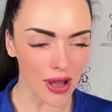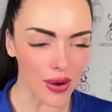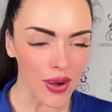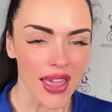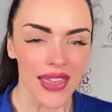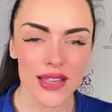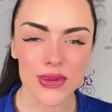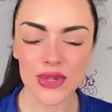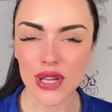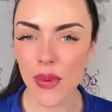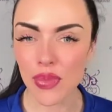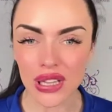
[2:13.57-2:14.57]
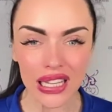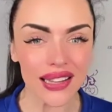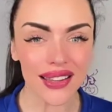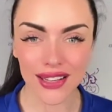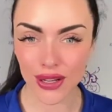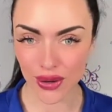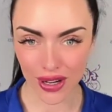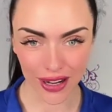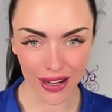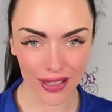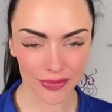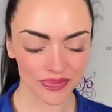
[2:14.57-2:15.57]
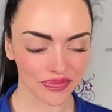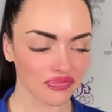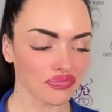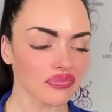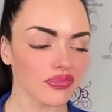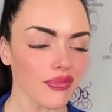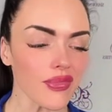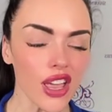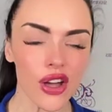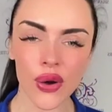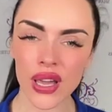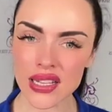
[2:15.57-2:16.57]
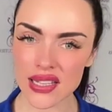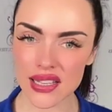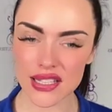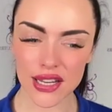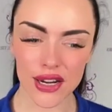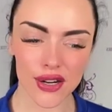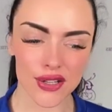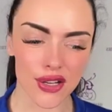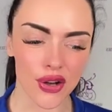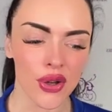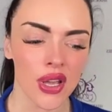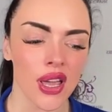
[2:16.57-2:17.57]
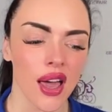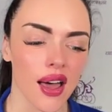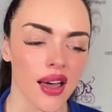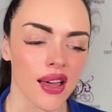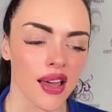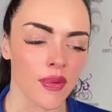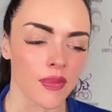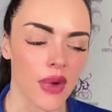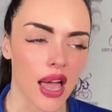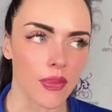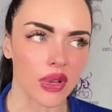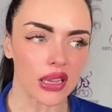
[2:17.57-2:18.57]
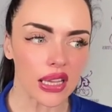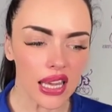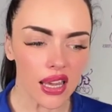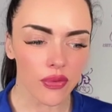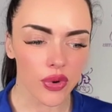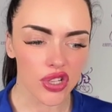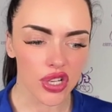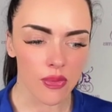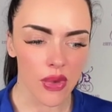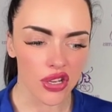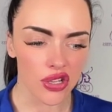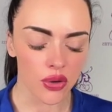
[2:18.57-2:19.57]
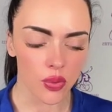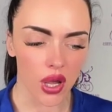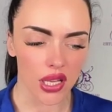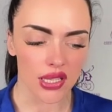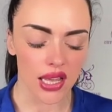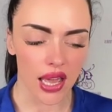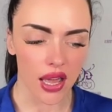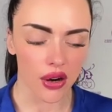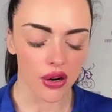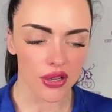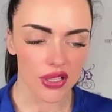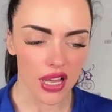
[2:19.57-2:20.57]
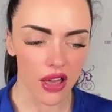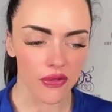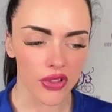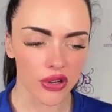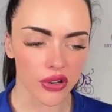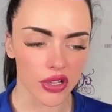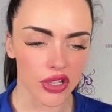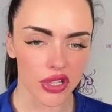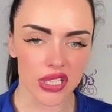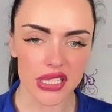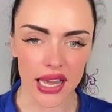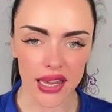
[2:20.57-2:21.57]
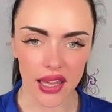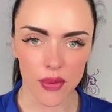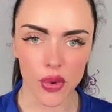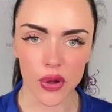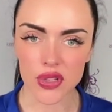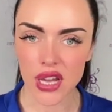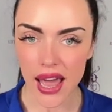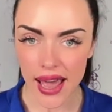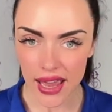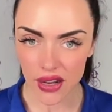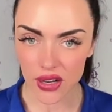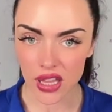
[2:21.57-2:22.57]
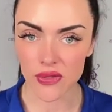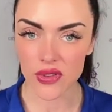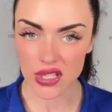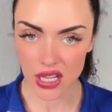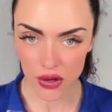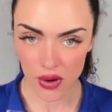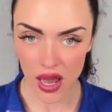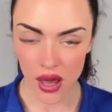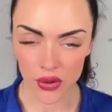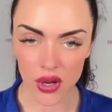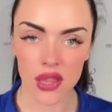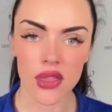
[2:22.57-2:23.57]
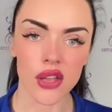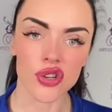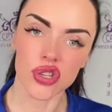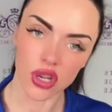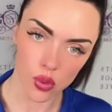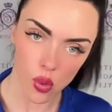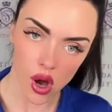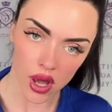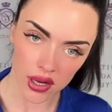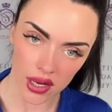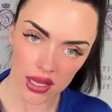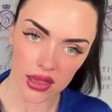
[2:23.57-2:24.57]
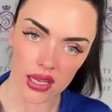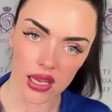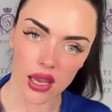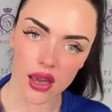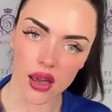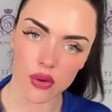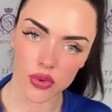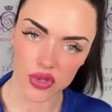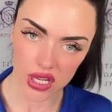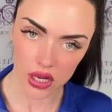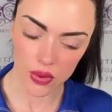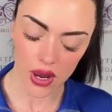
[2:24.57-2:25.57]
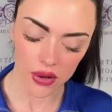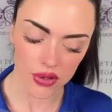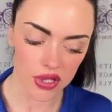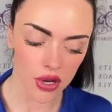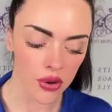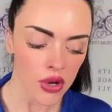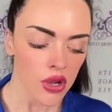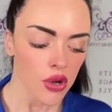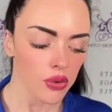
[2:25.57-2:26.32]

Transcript: so this was completely new to her going into this year. So um, I believe what she mentioned was that herself and the girl that took second both tied in the physique round, and then she won in the uh, routine round. So